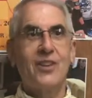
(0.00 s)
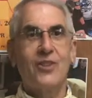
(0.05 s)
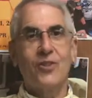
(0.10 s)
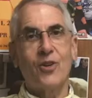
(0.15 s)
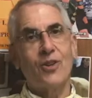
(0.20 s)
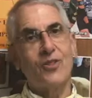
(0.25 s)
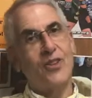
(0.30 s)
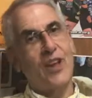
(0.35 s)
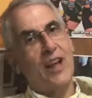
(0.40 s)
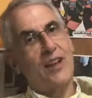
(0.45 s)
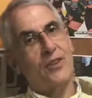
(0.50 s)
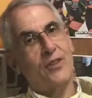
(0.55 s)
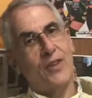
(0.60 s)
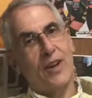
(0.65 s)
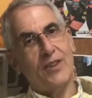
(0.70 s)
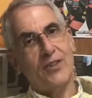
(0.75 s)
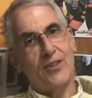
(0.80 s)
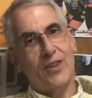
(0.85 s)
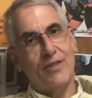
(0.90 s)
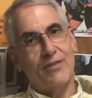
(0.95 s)
so it
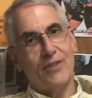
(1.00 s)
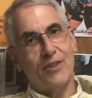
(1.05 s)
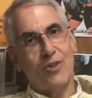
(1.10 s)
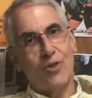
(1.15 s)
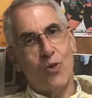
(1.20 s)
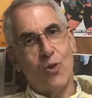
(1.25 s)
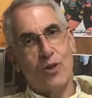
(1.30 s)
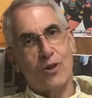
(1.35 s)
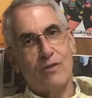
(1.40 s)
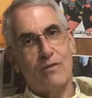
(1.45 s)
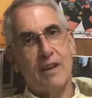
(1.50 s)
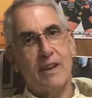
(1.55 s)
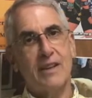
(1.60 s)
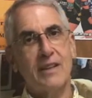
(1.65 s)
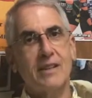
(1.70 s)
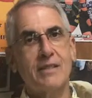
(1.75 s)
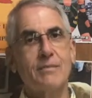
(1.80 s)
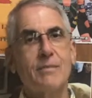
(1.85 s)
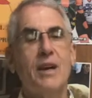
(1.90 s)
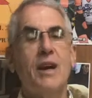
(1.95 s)
satisfies stuff in the core
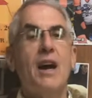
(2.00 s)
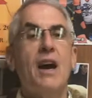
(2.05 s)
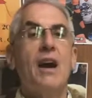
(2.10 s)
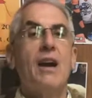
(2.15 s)
curriculum,